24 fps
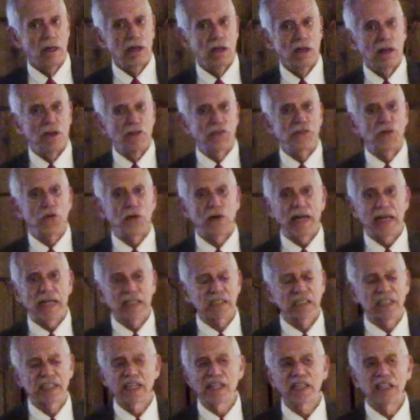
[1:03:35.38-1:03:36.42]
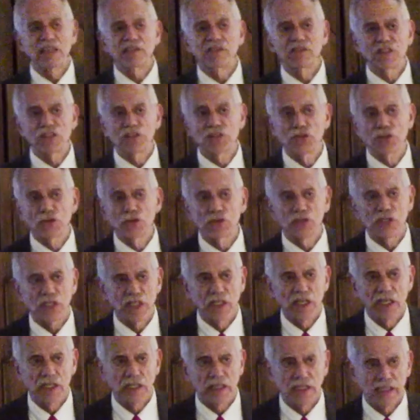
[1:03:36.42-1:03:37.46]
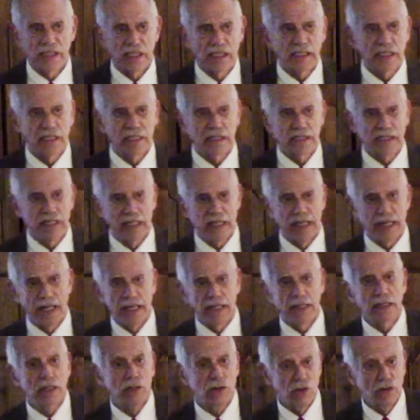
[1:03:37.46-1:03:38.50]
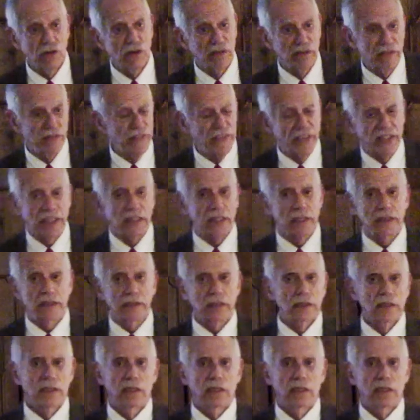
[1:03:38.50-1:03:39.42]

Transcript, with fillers: If you ask any of the Jews in Helsinki today or in Finland,